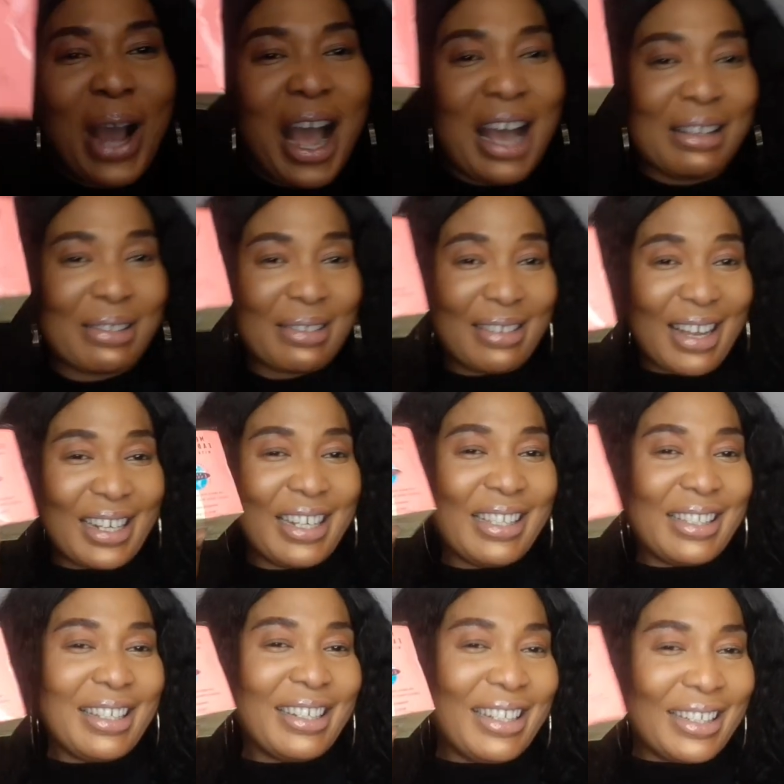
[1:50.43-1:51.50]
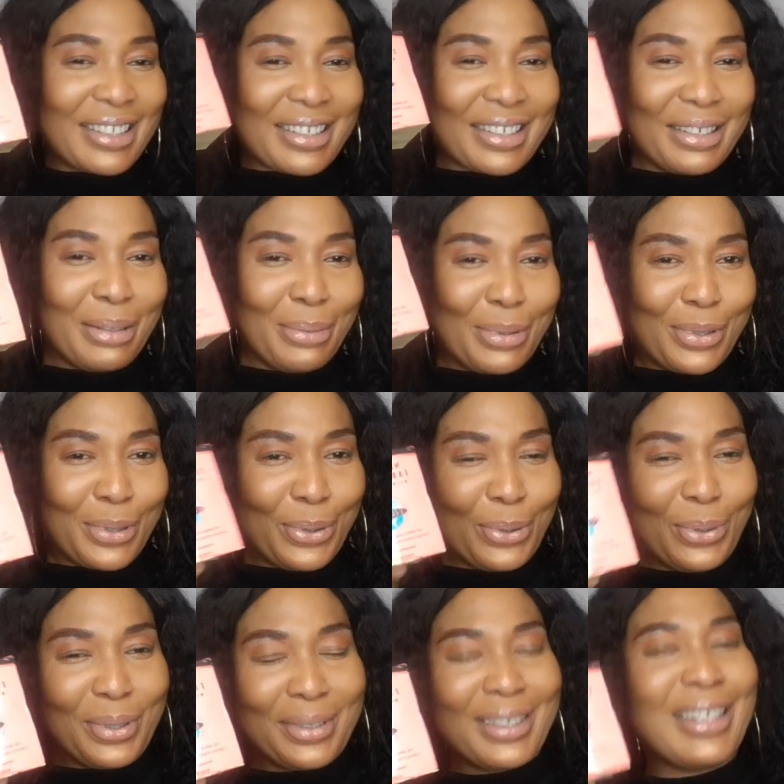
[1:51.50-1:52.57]
As soon as they see this cream,
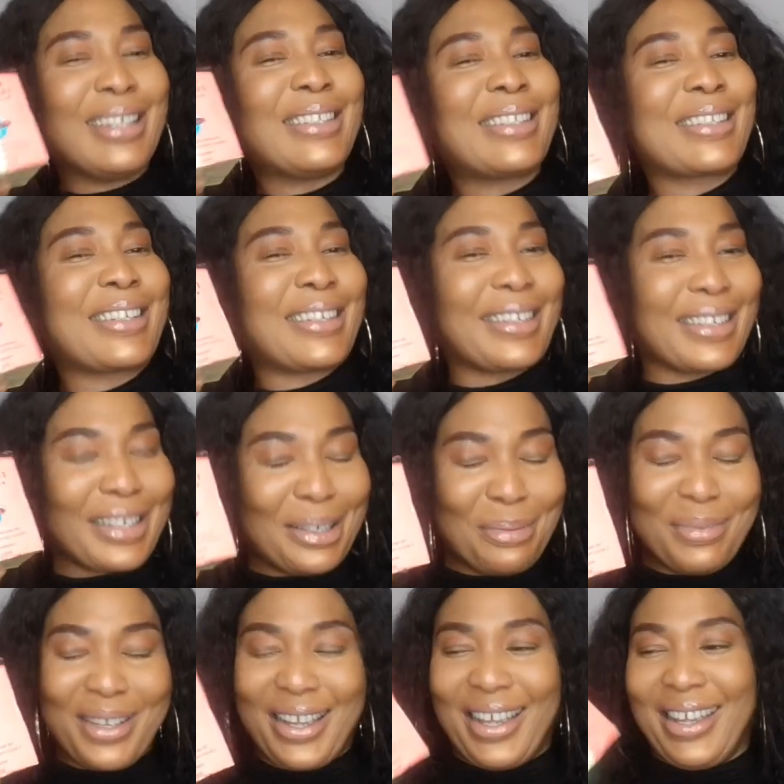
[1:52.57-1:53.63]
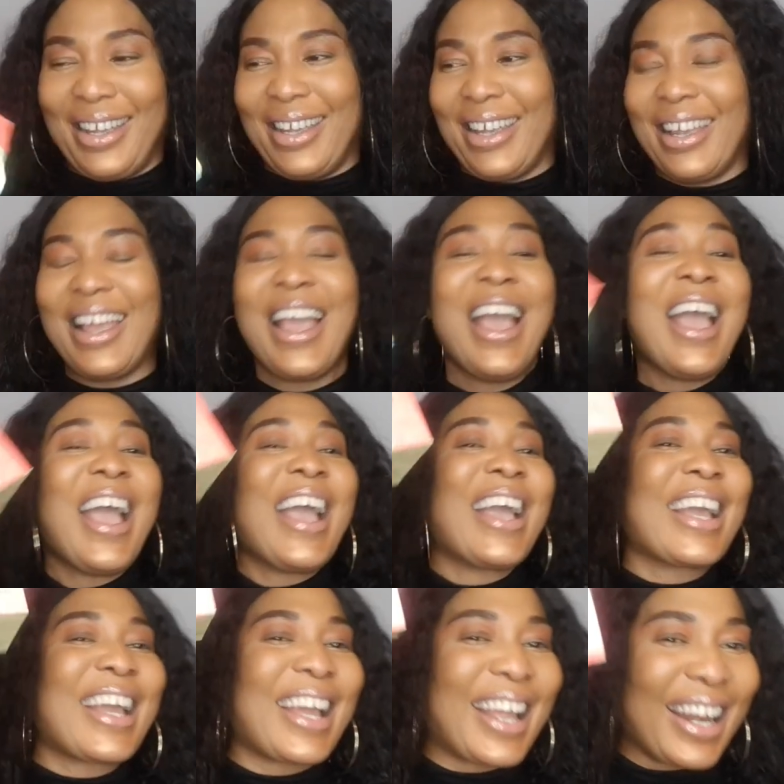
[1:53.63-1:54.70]
so this cream, hey,
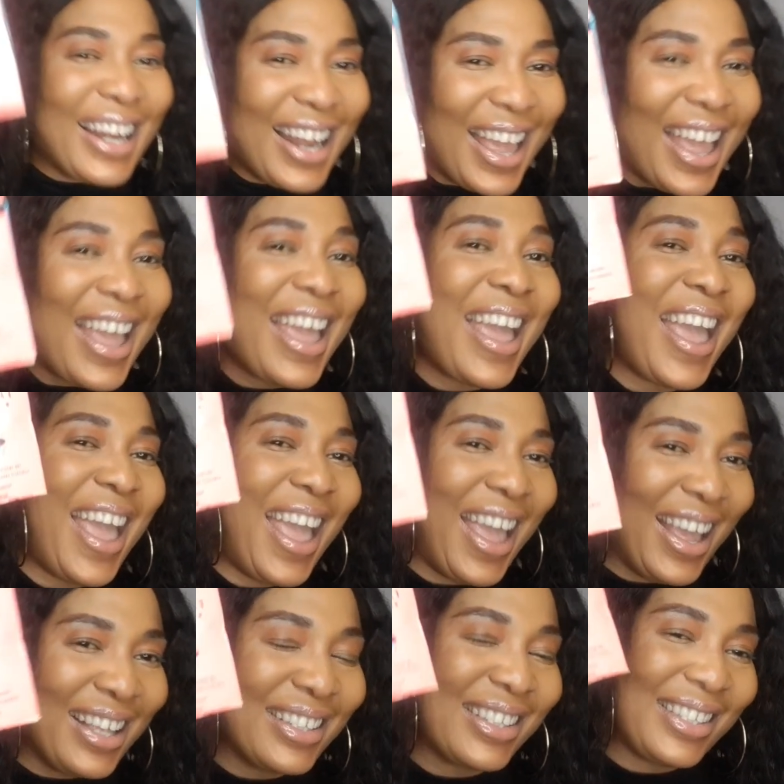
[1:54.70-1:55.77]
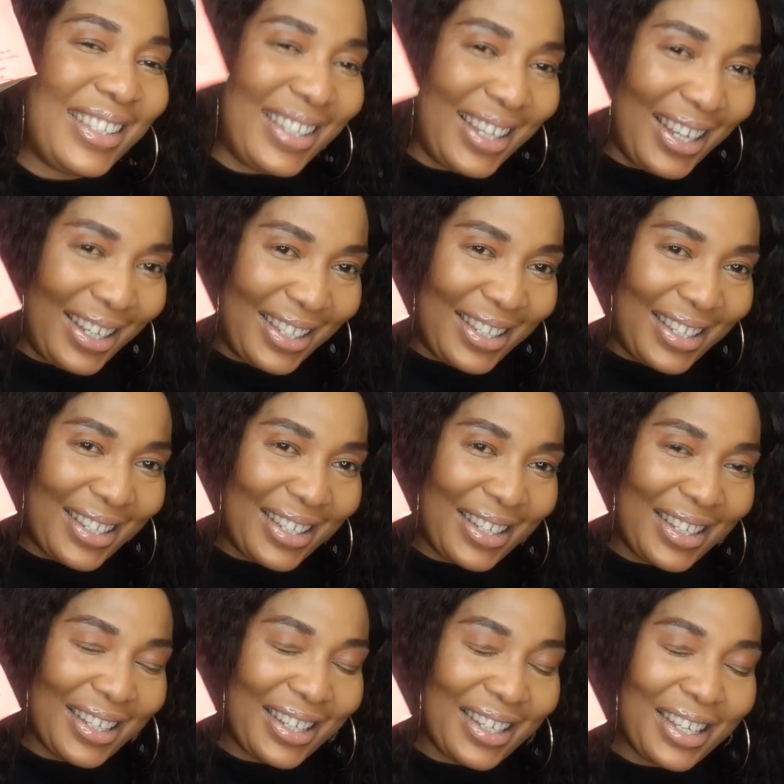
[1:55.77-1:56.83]
ClearEssence.
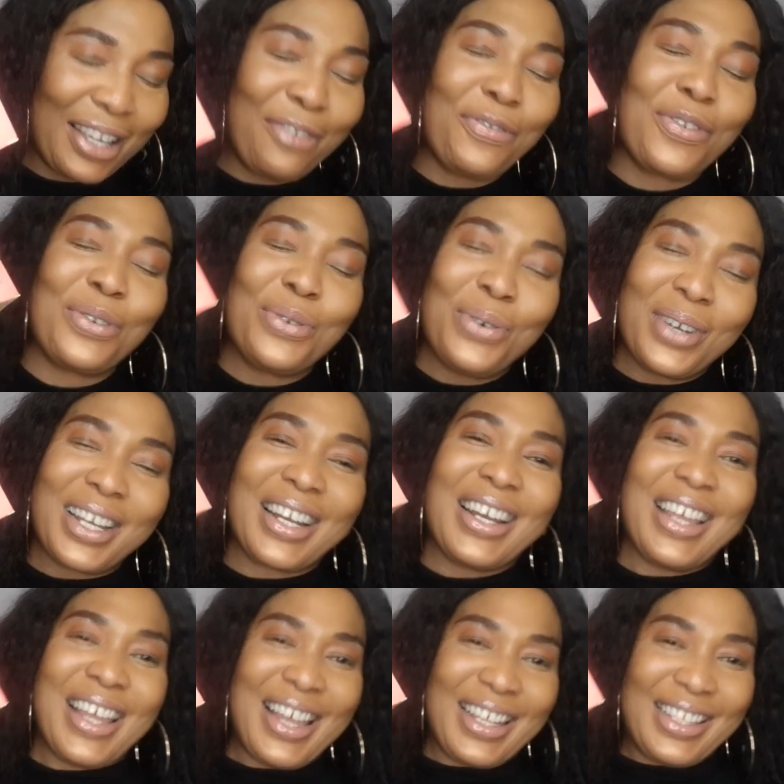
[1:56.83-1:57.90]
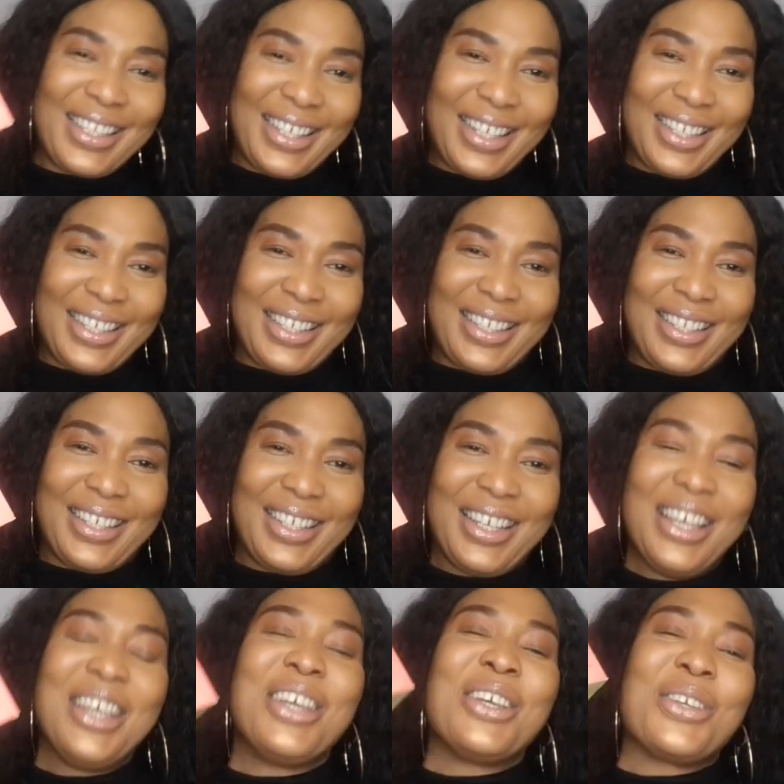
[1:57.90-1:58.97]
If you know ClearEssence,
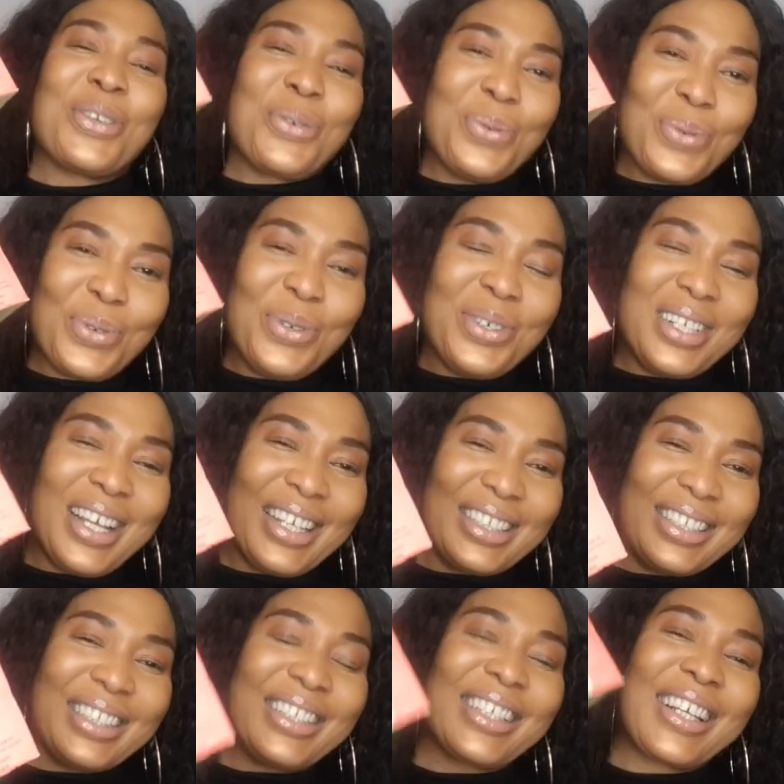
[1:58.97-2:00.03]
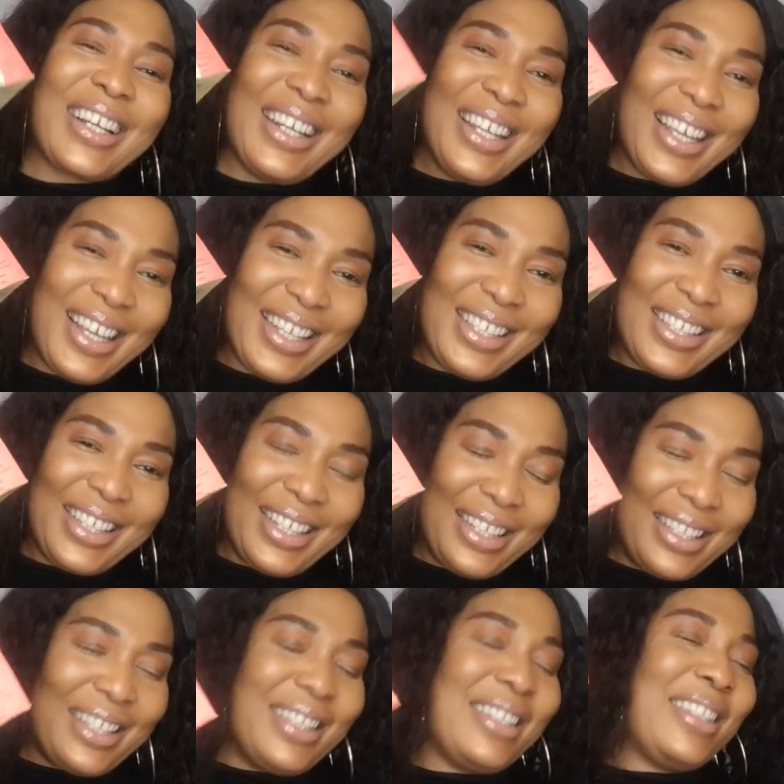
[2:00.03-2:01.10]
you will know that
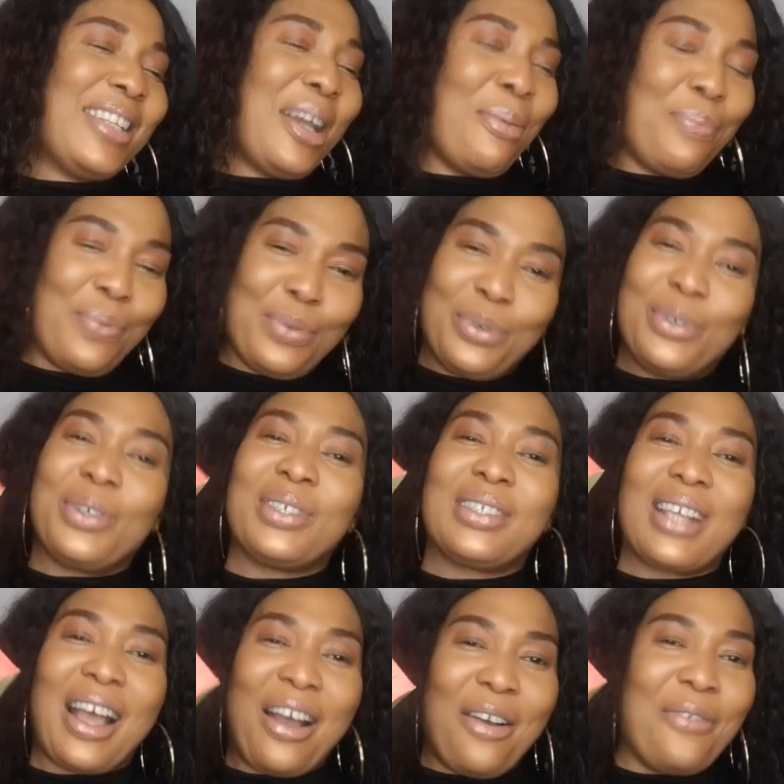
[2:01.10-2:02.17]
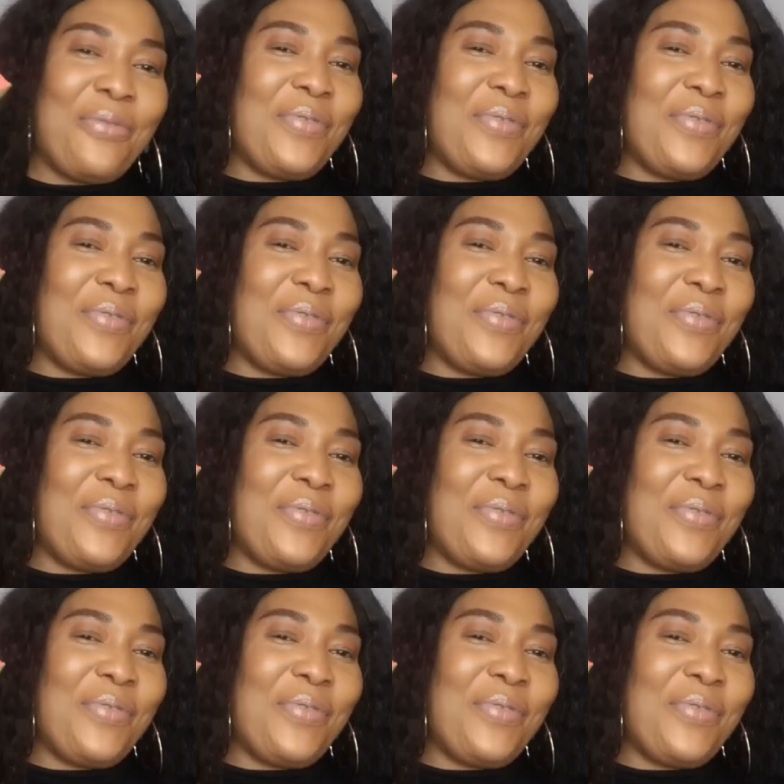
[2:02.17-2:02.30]
ClearEssence, their products are